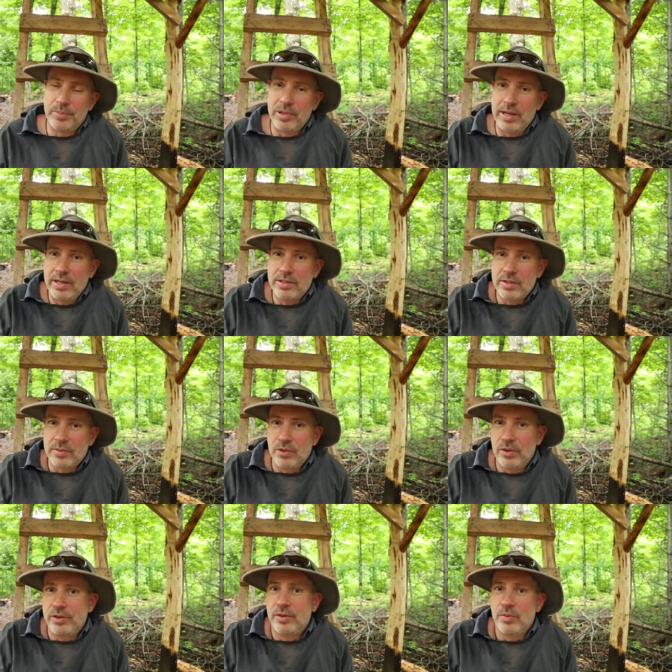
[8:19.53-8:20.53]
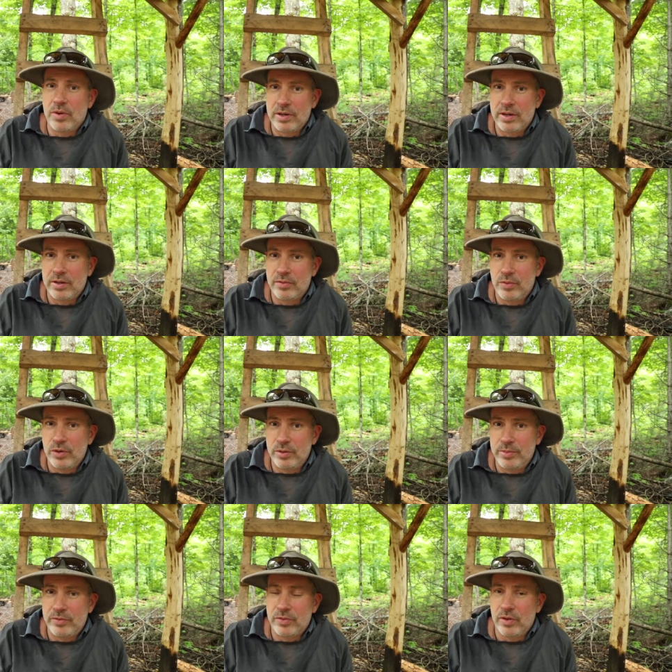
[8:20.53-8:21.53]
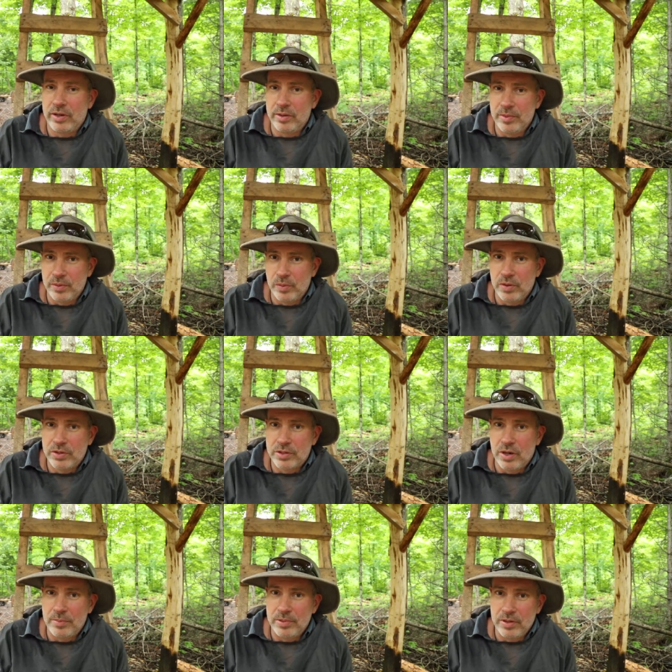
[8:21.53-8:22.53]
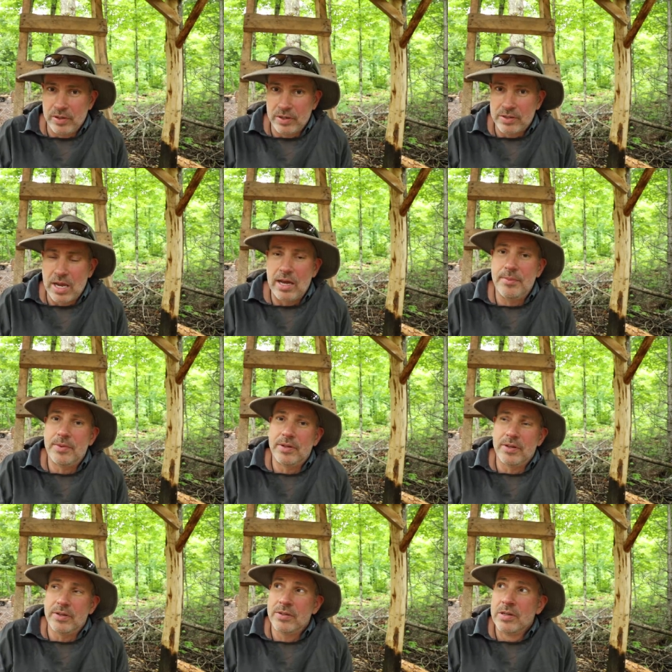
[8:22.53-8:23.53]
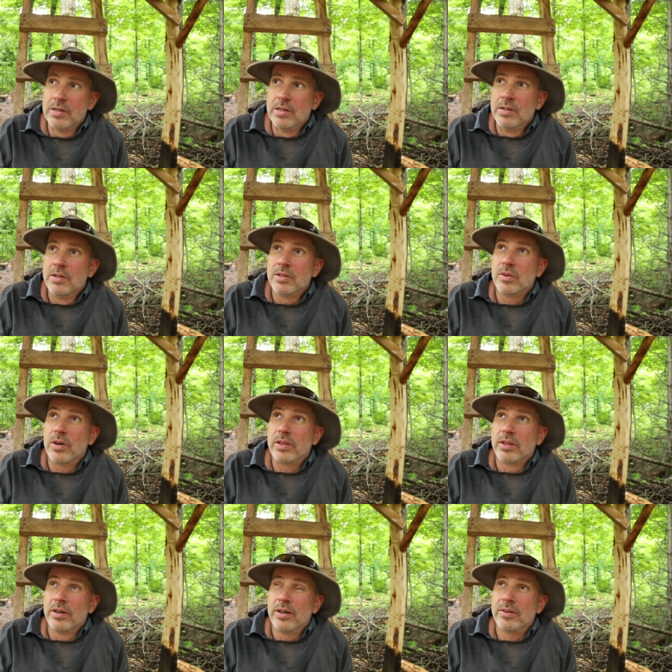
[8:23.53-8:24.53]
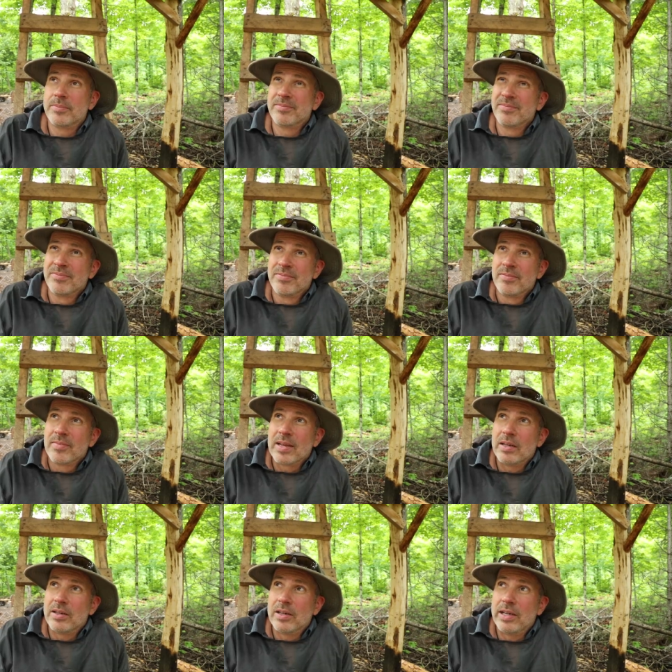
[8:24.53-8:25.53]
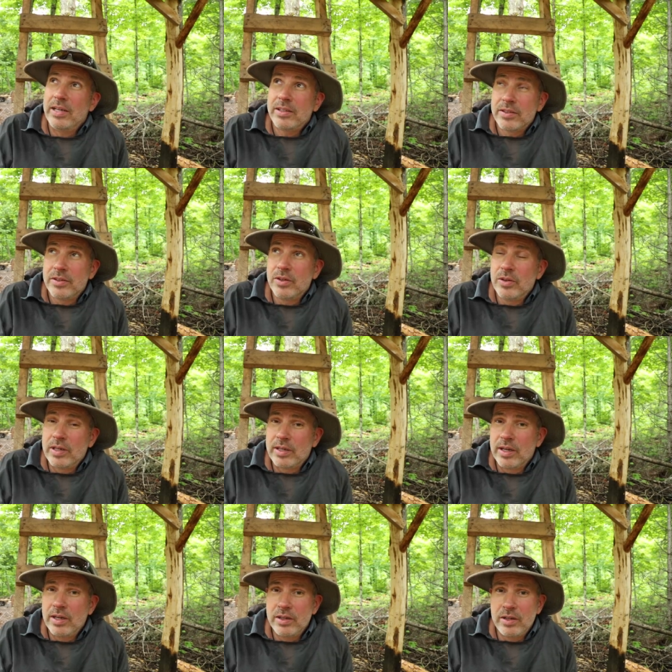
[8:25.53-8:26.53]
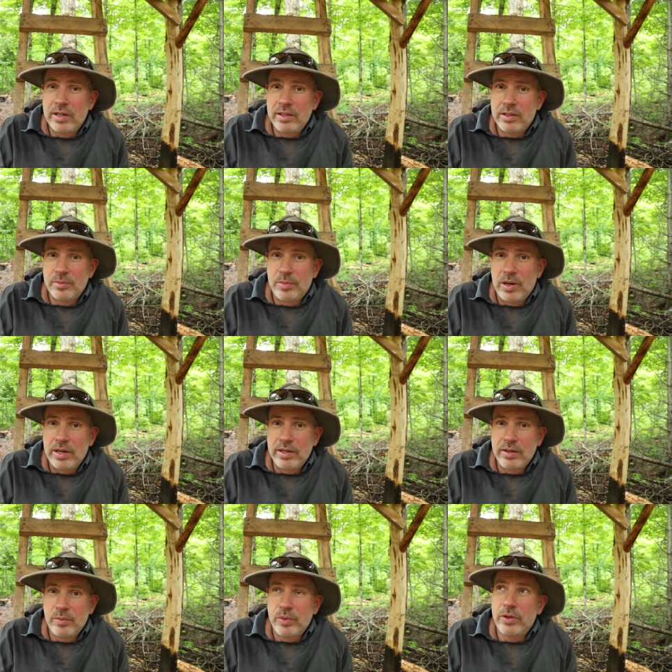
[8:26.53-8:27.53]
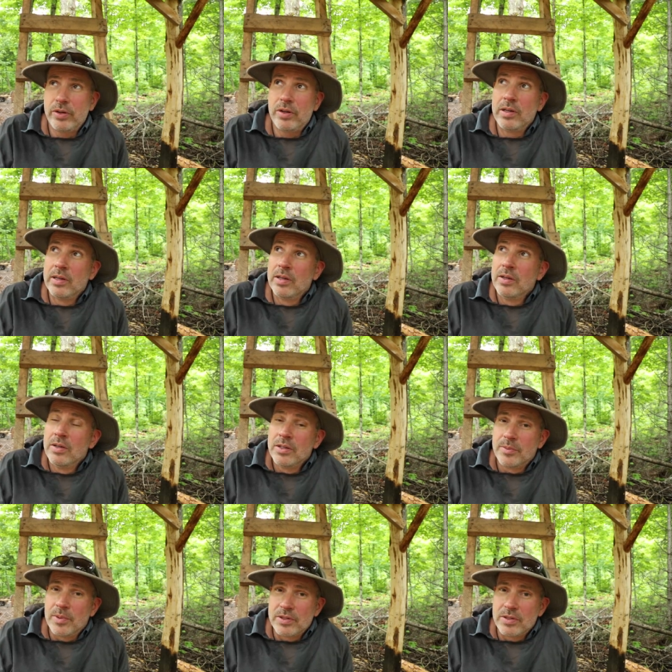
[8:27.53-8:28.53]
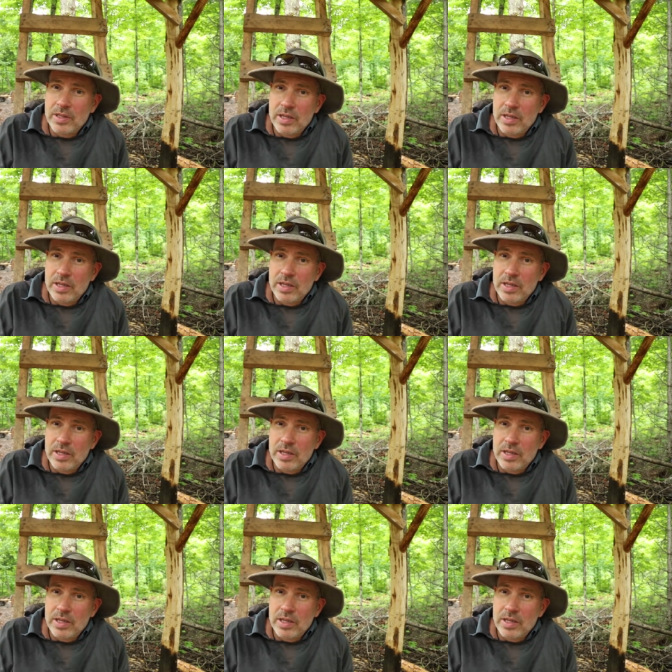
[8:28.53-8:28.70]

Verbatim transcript: planks, I'm going to run out of wood before I get my workshop and the next cabin done. So I thought, I hate to do it again, hate to buy in wood, especially